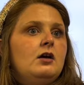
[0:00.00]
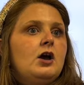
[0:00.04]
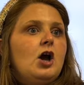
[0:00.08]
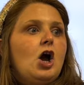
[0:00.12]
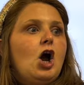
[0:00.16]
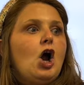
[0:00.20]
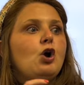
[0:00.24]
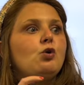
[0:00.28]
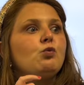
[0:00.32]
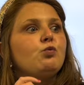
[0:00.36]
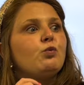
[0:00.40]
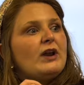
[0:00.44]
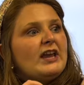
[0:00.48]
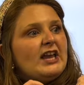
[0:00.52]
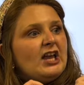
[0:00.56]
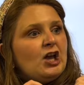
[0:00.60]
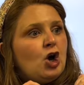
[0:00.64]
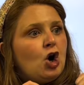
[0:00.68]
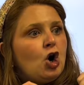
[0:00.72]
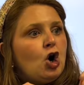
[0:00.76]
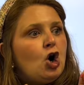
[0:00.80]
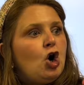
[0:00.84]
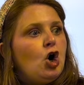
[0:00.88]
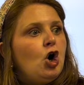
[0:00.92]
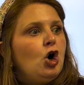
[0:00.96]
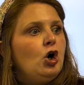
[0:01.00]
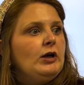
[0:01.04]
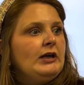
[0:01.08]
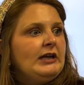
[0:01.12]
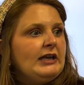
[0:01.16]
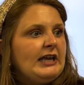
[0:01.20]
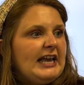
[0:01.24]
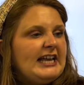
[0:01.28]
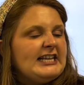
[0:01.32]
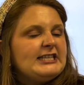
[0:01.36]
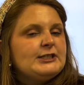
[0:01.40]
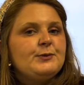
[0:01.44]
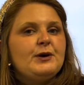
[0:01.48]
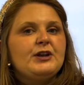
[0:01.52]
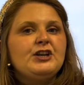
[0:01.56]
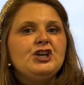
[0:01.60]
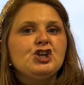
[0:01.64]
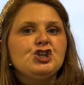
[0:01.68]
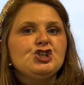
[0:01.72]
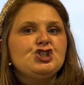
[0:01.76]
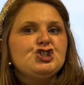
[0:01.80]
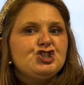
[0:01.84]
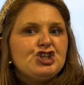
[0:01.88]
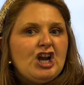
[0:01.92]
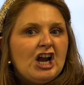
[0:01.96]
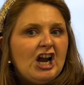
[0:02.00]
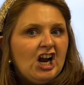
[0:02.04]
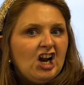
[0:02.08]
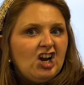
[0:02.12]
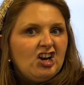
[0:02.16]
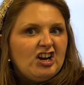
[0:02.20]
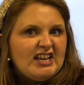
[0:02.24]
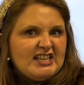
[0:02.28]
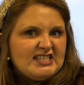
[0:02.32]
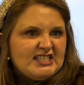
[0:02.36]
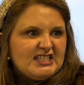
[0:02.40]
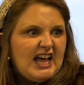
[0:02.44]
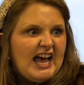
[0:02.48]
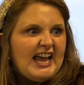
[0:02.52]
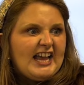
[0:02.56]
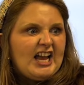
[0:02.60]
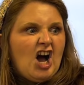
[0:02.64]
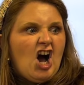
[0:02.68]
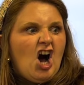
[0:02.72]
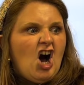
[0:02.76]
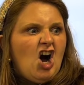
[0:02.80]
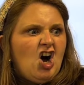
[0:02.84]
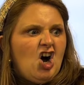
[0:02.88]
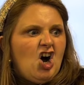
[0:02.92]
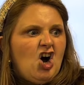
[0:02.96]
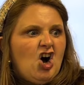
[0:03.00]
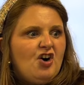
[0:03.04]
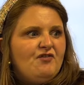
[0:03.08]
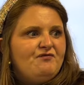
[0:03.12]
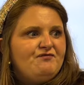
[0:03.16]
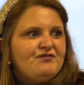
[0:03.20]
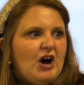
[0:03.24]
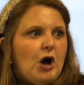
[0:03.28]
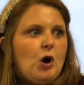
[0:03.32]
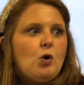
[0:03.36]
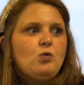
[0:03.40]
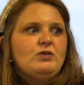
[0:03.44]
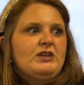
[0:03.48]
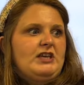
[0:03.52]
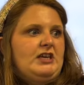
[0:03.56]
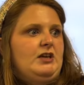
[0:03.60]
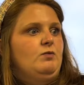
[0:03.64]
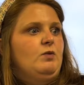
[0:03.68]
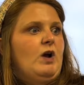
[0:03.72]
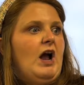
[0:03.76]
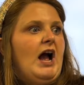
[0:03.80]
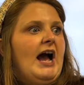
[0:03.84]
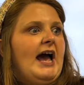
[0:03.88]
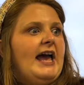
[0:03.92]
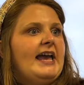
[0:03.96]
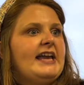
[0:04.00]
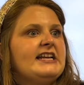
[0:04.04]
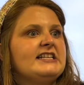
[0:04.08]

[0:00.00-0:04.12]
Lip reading: A wrinkle is when your shirt is like all funky, right?